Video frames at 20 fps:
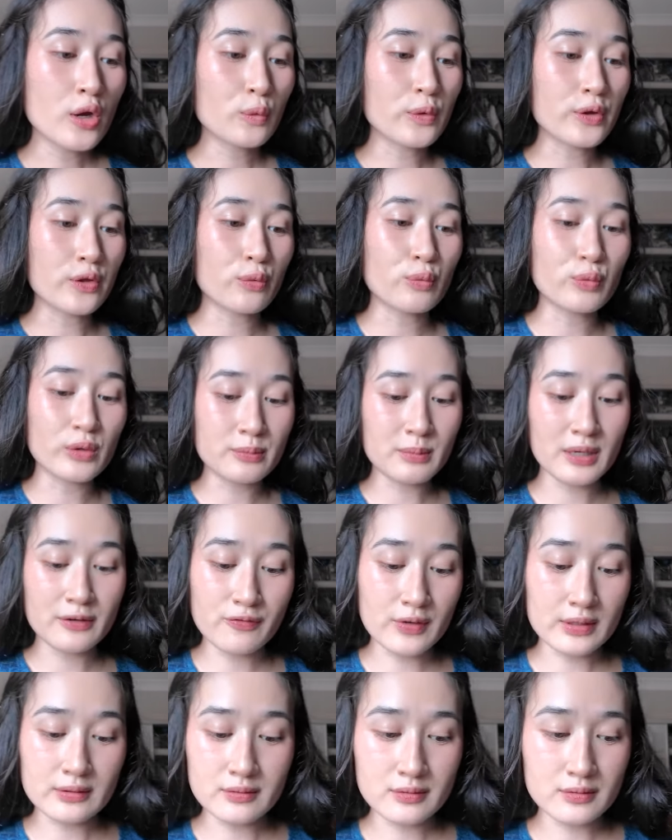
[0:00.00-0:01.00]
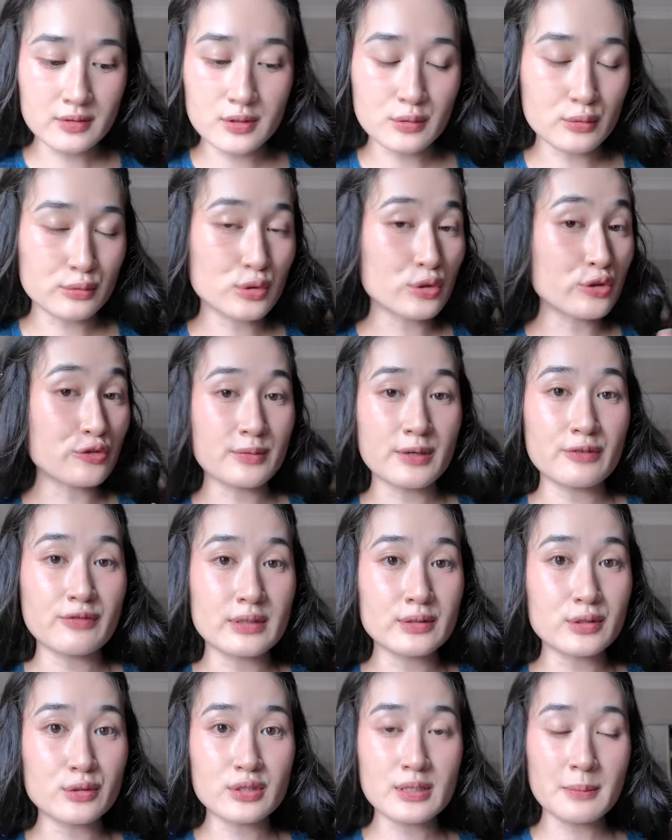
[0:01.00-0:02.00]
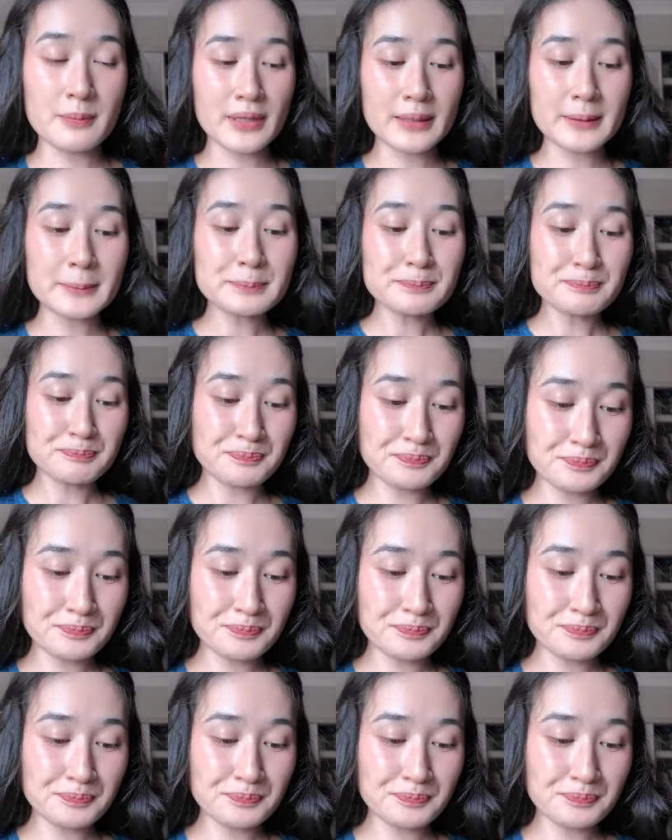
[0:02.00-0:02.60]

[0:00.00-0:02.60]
with one of my friends or two of my friends or something.